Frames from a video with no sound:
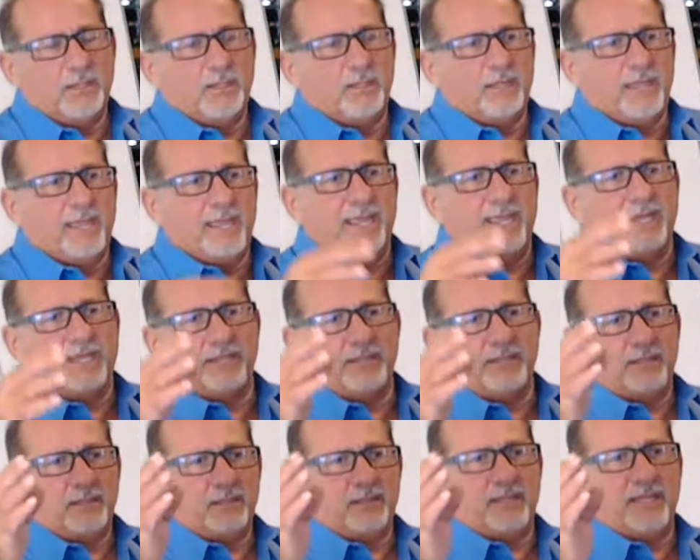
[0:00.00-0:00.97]
And
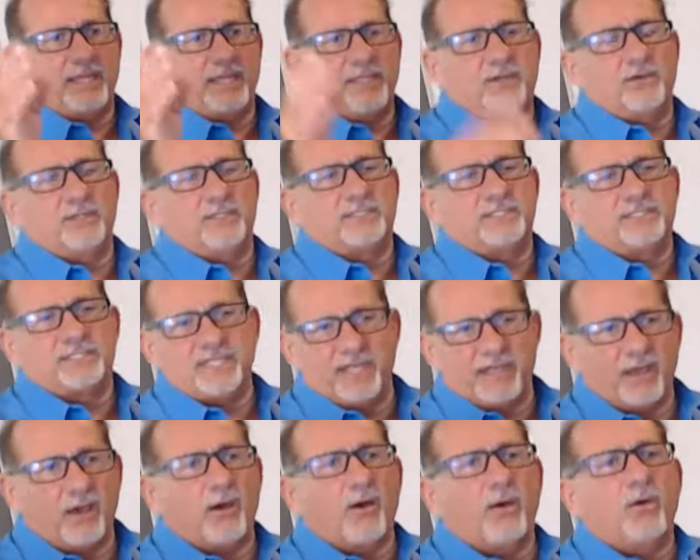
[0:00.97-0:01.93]
they could
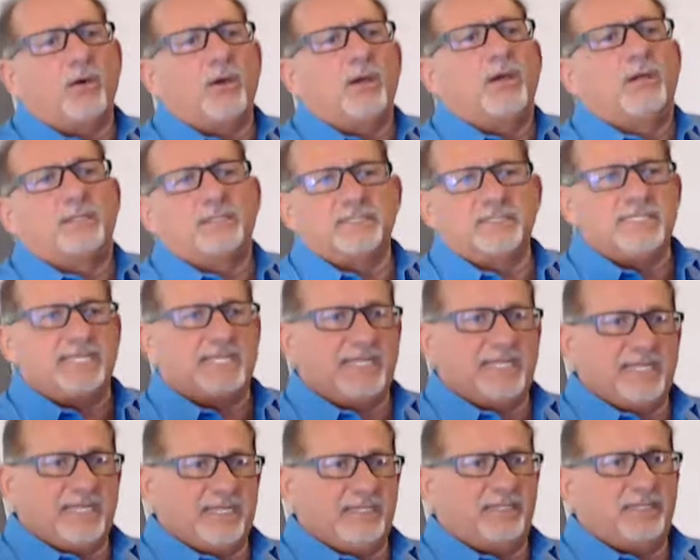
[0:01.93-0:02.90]
sell,
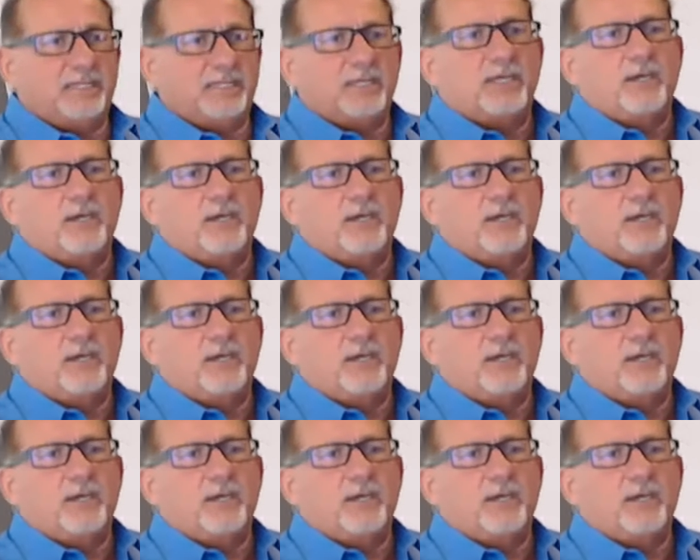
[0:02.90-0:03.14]
deed,